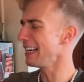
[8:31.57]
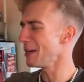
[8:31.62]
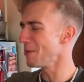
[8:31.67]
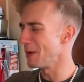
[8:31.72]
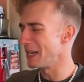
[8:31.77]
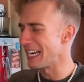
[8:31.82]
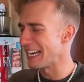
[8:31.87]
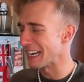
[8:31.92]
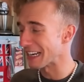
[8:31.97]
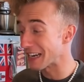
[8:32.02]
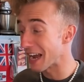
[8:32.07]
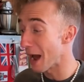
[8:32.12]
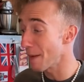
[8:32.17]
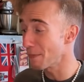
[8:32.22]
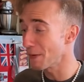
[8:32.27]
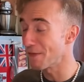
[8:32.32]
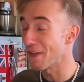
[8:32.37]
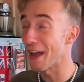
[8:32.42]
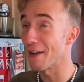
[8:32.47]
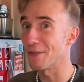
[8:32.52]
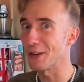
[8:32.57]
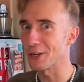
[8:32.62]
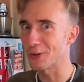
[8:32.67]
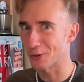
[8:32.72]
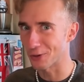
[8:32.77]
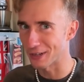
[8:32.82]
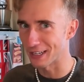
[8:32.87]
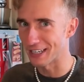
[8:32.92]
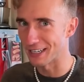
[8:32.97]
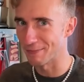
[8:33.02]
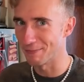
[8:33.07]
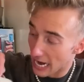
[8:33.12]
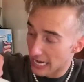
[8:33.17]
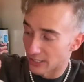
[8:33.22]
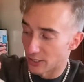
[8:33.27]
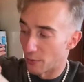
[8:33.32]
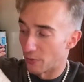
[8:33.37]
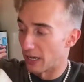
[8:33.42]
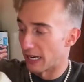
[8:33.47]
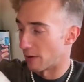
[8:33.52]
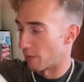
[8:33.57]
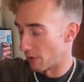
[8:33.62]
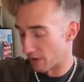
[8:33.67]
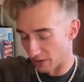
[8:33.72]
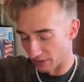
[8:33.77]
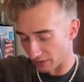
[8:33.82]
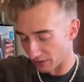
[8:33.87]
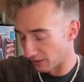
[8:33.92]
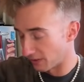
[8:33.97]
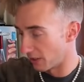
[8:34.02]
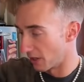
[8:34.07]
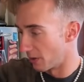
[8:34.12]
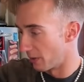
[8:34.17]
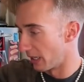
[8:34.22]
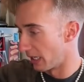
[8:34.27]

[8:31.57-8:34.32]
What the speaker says: we need a cup of heavy cream. I don't like where this is going.